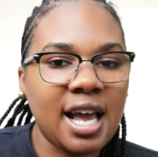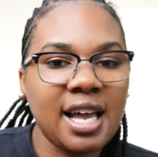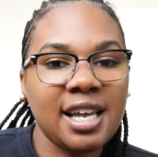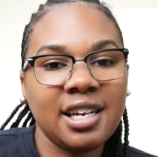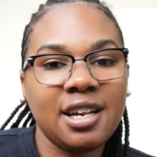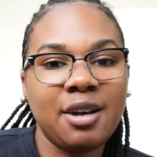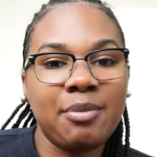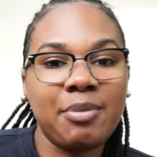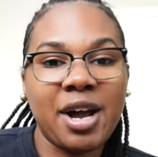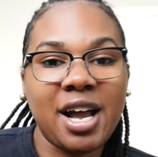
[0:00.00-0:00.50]
I
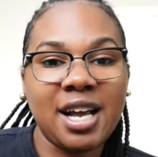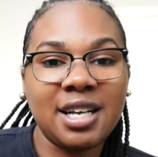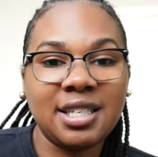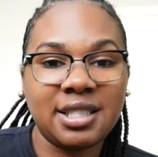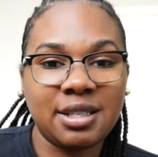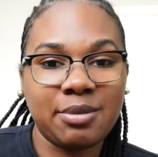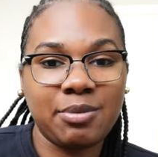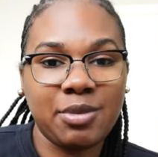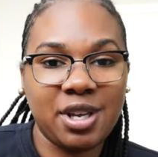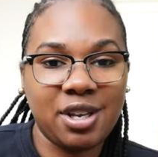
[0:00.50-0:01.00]
ended up buying
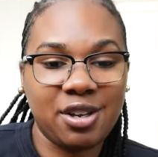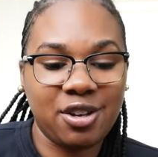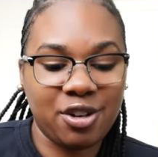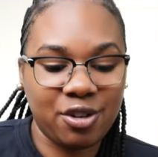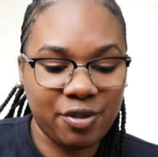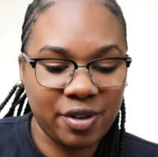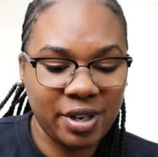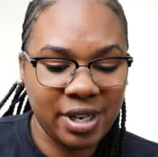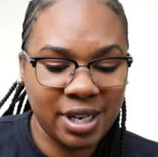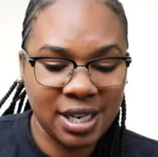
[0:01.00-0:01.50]
some
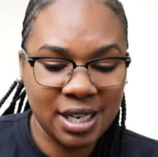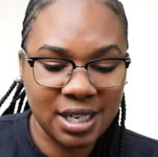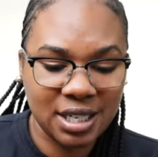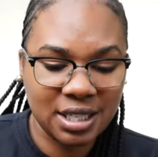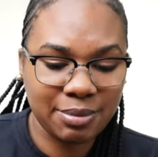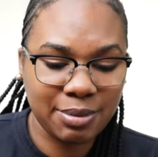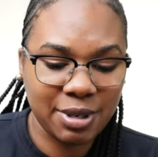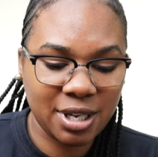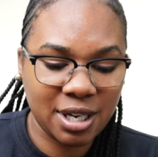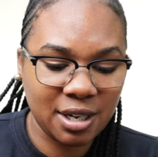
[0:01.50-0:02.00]
earrings
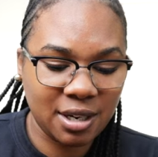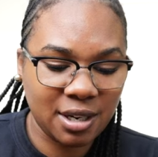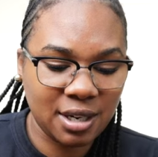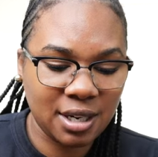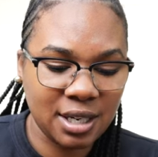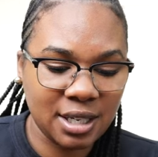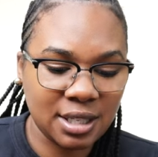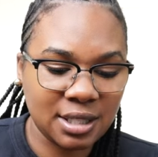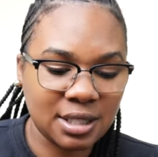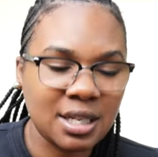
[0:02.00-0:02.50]

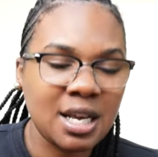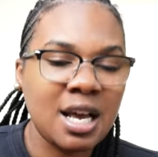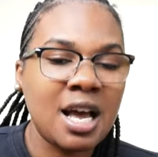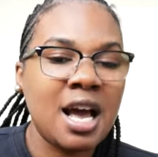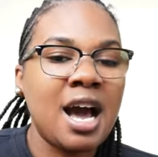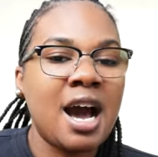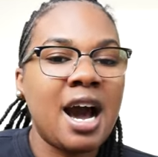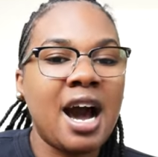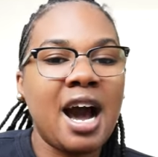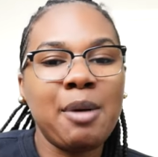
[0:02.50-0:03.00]
because
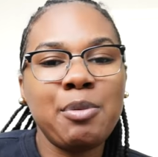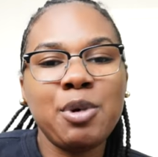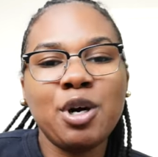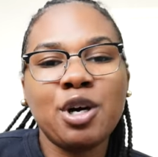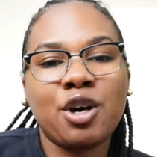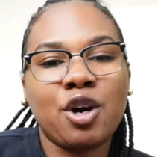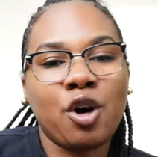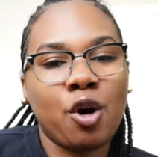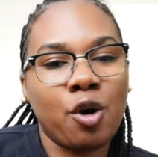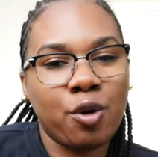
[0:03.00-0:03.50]
I'm
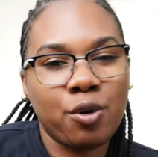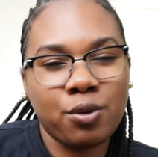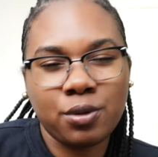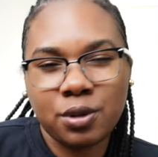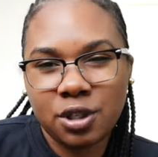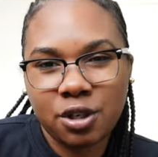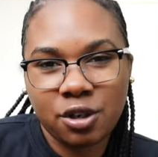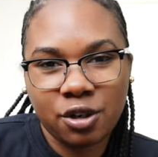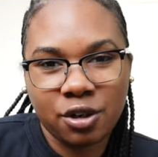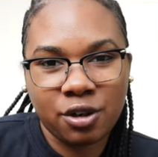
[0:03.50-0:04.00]
a golds
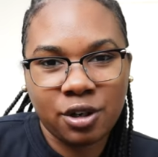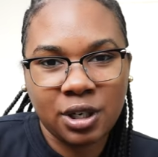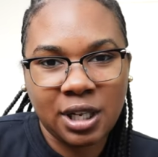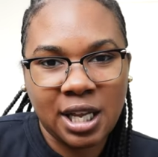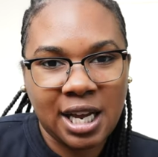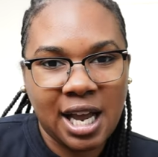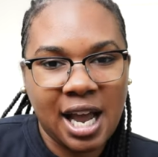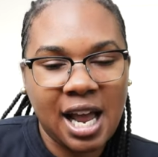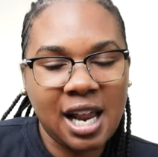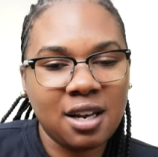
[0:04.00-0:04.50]
girl.
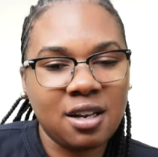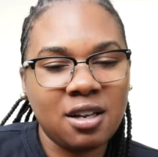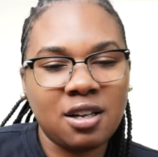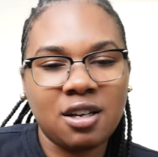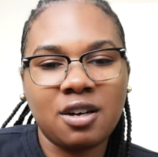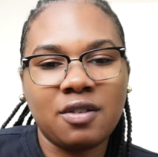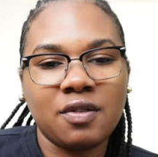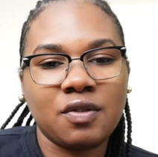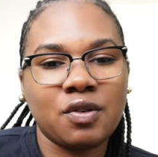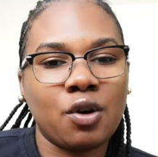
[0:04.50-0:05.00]
Like I
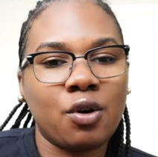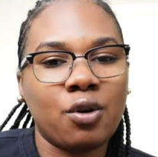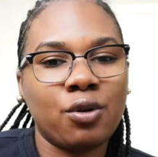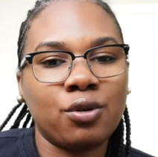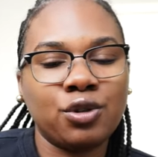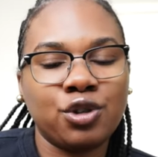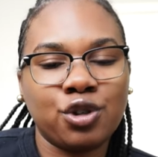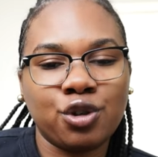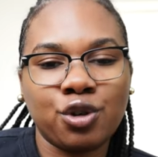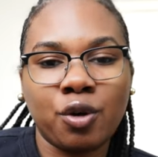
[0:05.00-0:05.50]
love
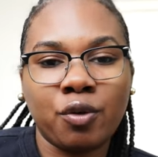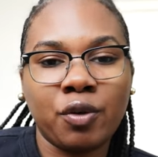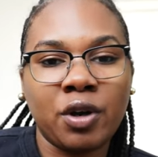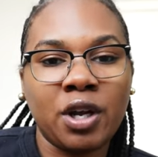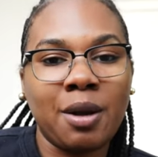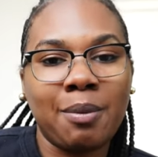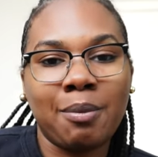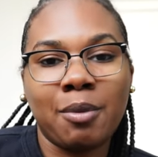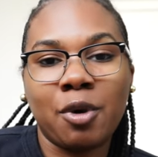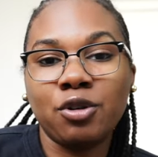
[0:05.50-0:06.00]
gold
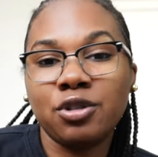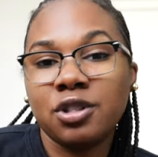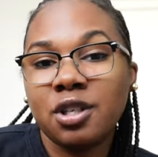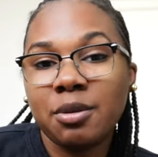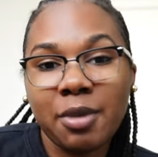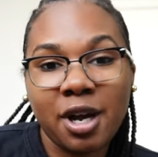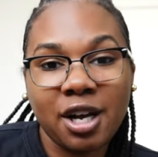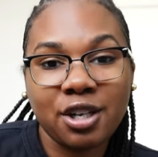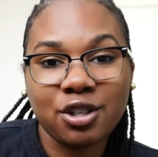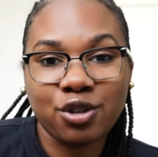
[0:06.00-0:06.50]
jewelry. Most of
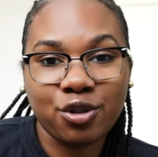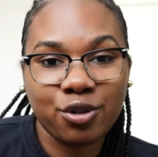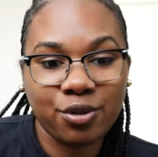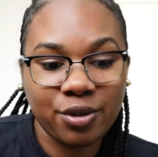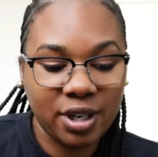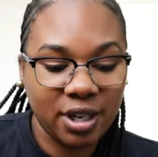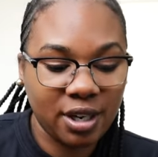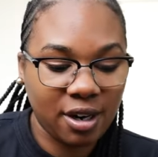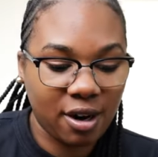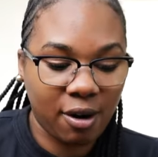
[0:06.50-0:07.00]
my
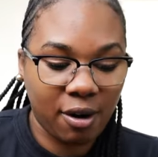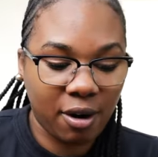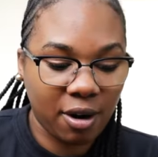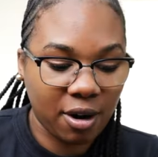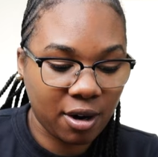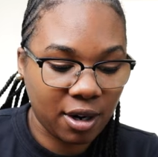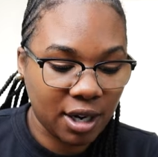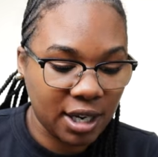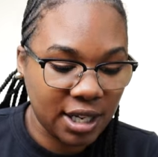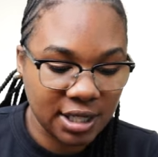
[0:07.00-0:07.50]
jewelry are
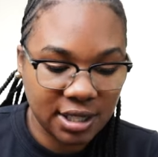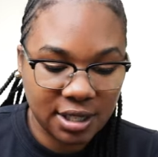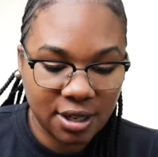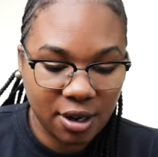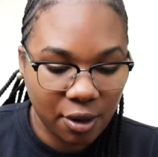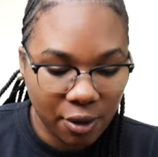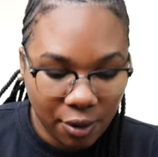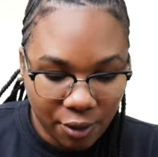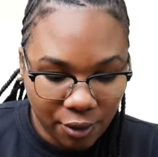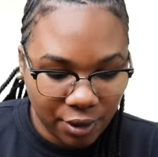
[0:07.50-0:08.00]
is
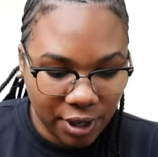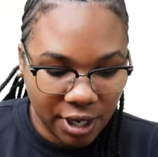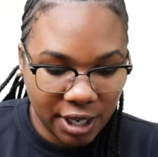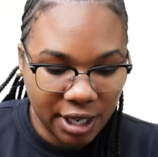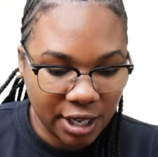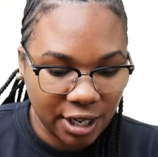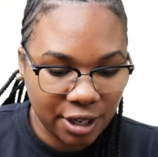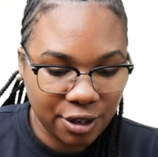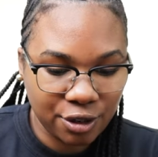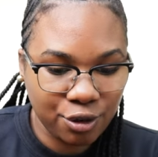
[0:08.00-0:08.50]
gold,
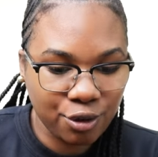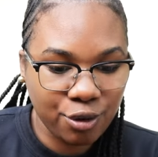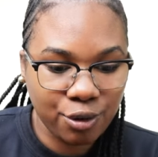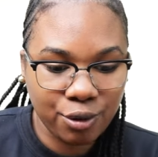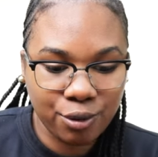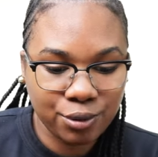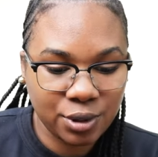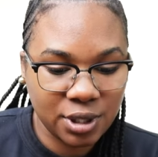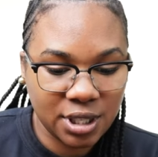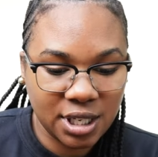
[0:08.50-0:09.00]
and you
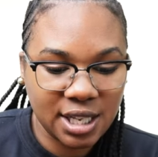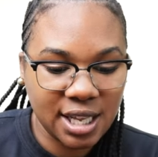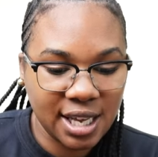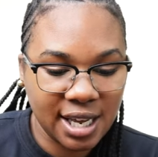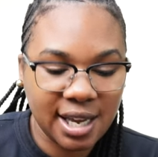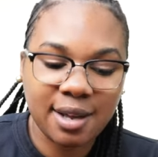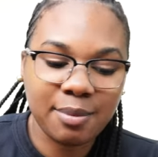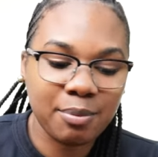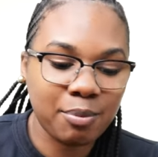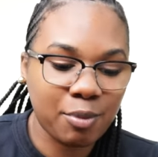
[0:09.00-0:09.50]
gonna see
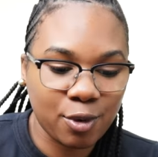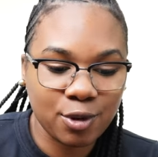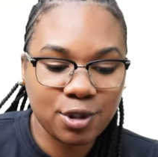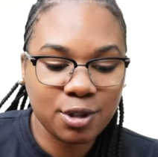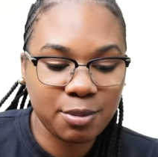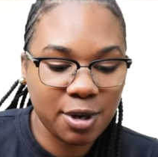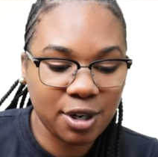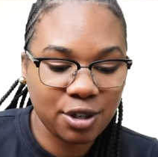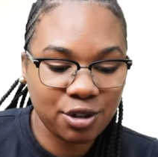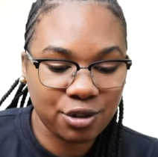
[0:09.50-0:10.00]
that most of
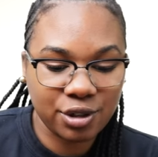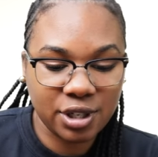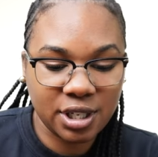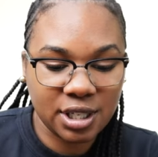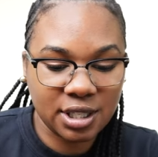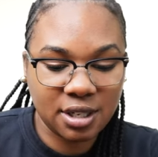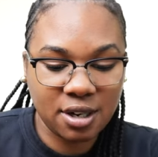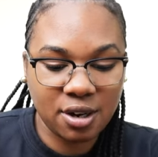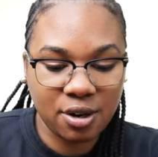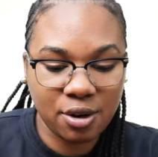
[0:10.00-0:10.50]
my jewelry
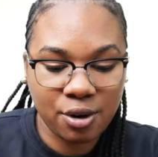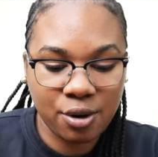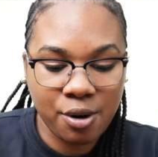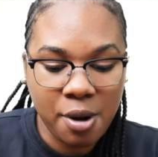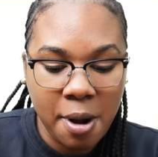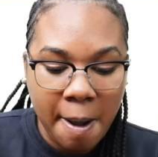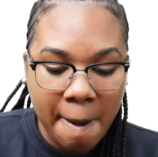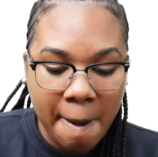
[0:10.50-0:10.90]
is gold